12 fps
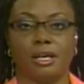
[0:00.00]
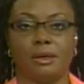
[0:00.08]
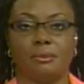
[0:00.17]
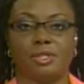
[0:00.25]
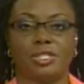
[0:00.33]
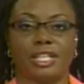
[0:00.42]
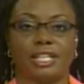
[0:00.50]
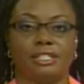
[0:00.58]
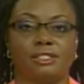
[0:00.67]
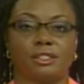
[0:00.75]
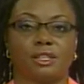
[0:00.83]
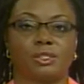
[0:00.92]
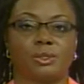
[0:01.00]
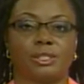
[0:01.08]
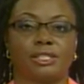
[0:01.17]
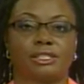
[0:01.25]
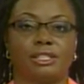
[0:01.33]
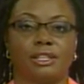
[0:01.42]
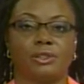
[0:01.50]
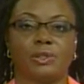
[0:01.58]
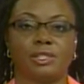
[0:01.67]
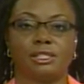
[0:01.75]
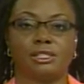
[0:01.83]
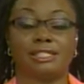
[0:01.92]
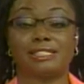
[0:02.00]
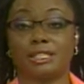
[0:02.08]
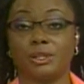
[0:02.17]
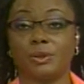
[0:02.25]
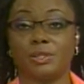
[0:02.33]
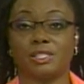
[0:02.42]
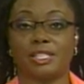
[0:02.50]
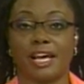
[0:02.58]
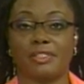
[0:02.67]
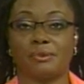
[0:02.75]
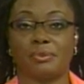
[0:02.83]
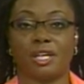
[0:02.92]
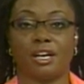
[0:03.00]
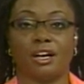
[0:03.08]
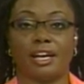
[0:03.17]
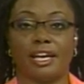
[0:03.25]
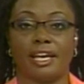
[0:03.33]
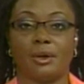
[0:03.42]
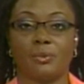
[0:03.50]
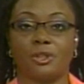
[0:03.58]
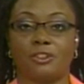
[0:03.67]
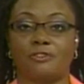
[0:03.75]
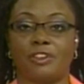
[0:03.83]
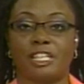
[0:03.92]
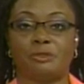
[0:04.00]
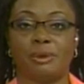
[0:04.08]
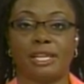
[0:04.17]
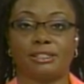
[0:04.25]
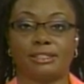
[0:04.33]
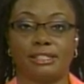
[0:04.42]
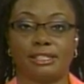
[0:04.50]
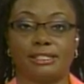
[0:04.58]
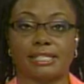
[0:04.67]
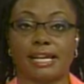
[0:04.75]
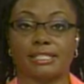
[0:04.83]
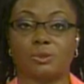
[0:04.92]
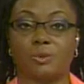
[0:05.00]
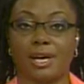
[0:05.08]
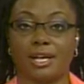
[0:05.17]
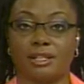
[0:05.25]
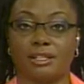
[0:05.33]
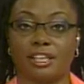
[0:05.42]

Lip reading: Mr. Gittins also disclosed that the BRA will face penalties as well